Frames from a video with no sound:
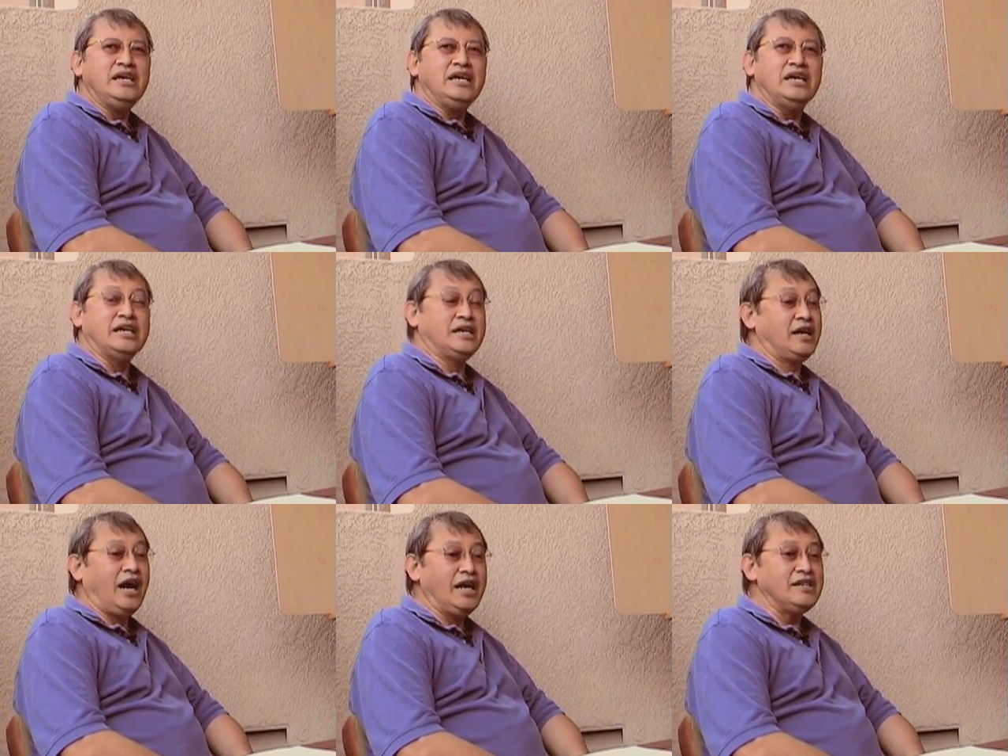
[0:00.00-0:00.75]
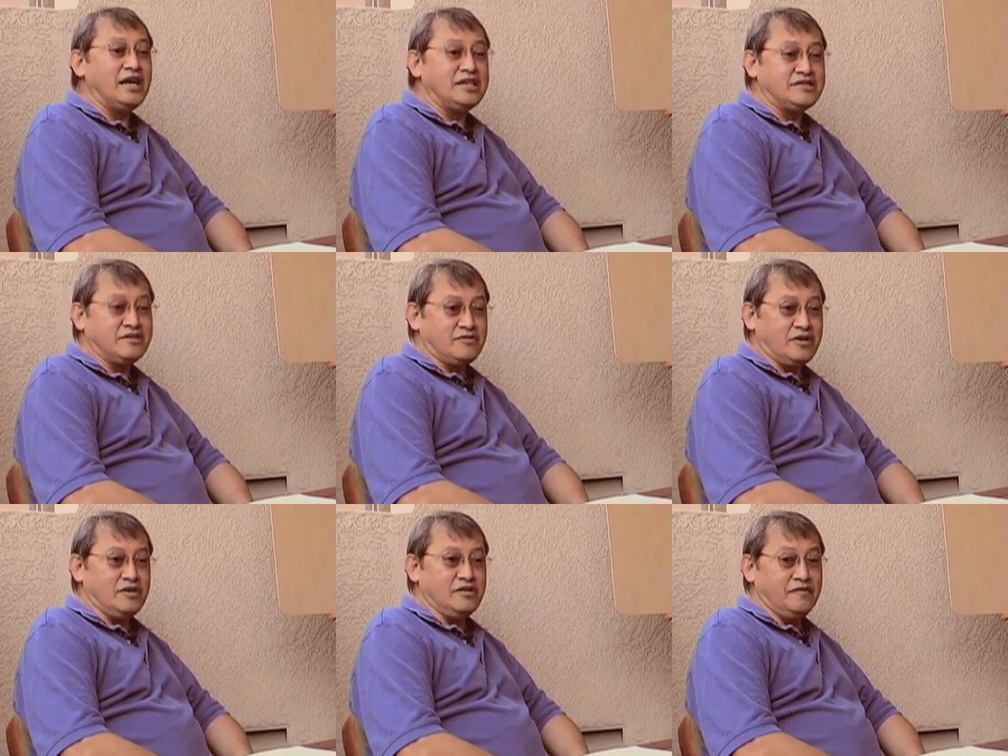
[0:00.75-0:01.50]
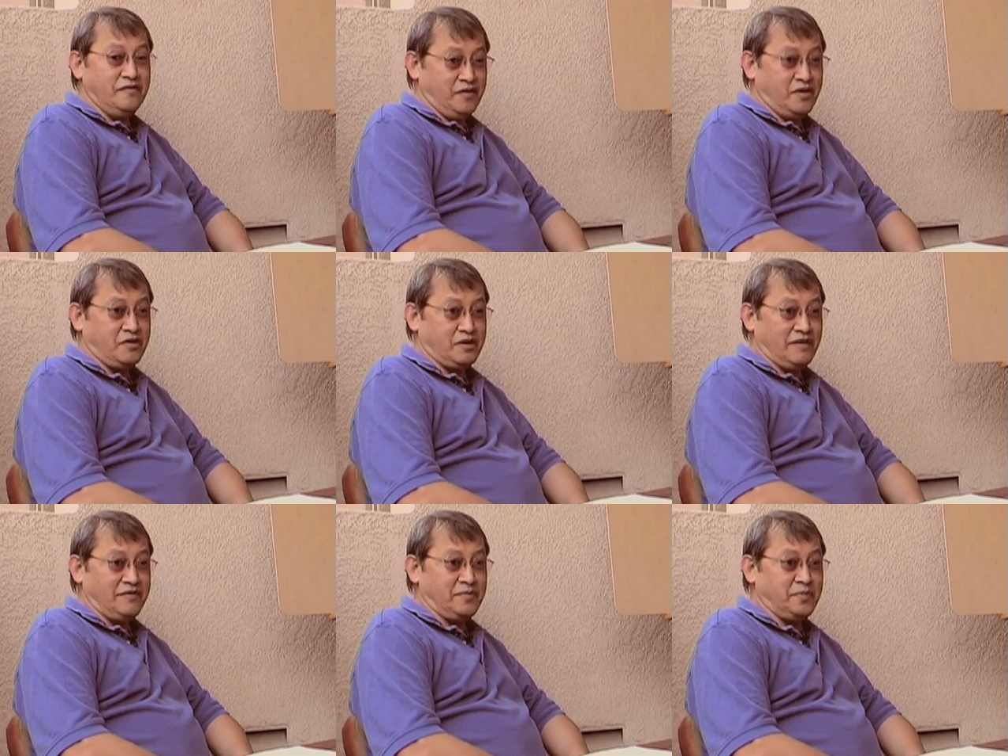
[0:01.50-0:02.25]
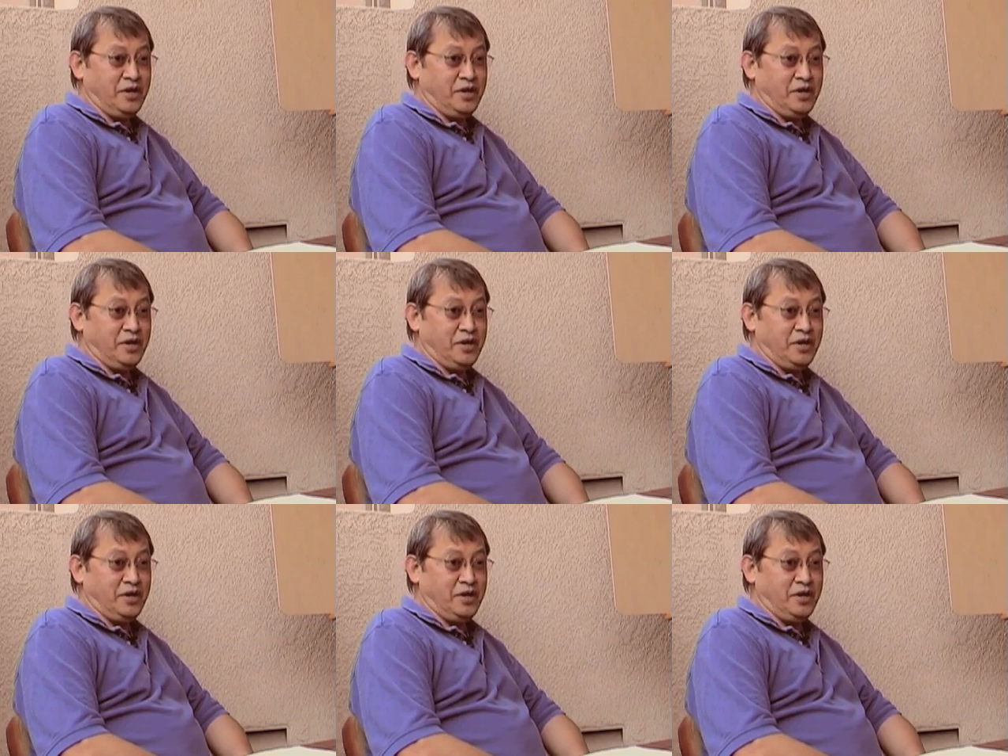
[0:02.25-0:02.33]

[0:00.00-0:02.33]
and it highlights the role of photographic